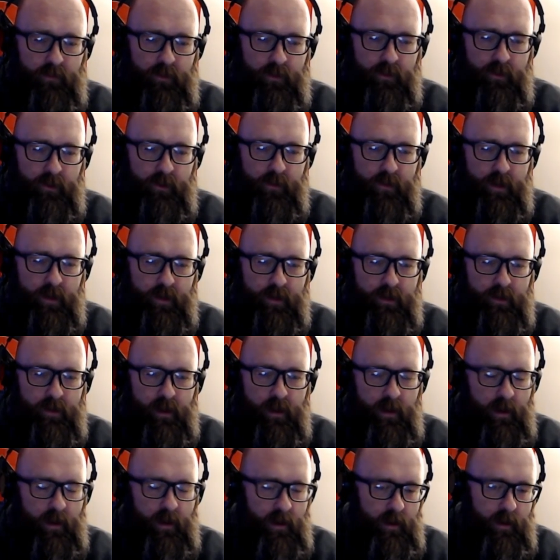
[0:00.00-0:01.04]
their careers.
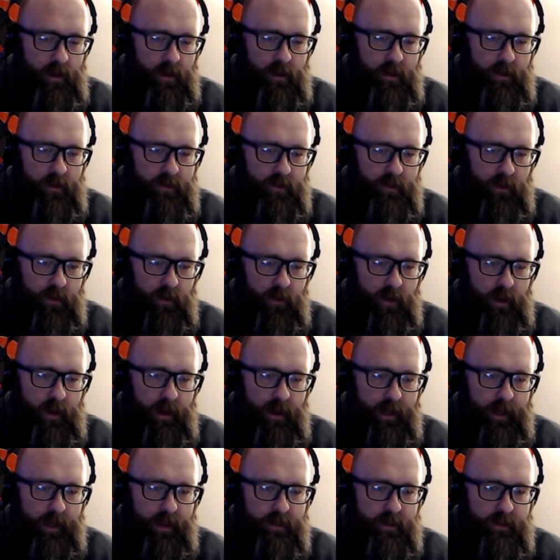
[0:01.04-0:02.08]
So I
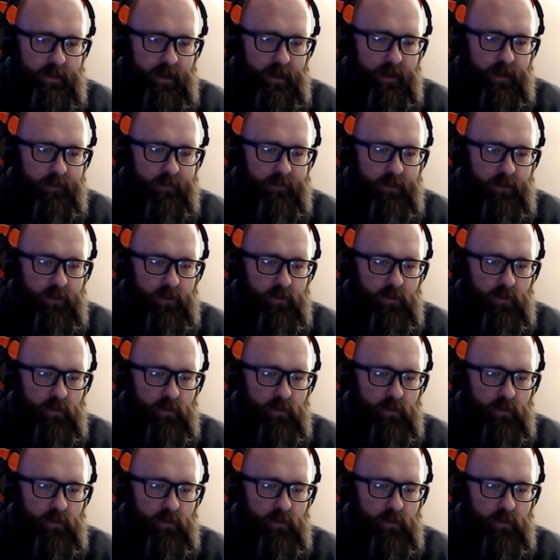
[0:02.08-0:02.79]
can't say if you